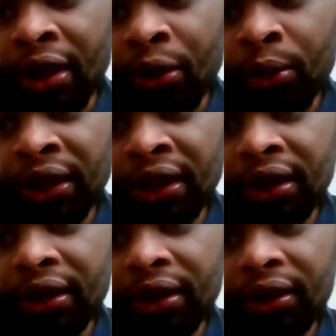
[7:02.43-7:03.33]
a
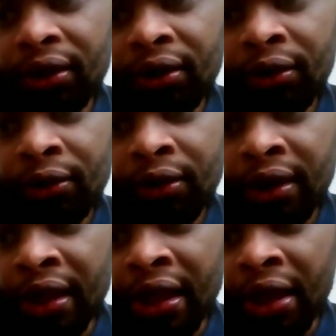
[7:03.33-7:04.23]
week
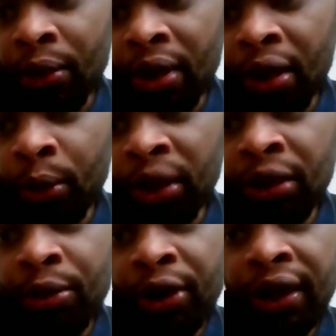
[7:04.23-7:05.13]
a, a
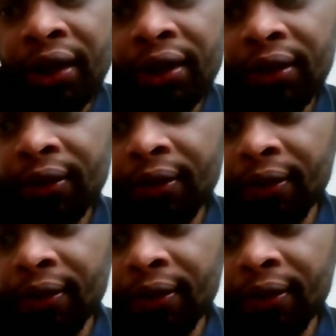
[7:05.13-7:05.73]
week break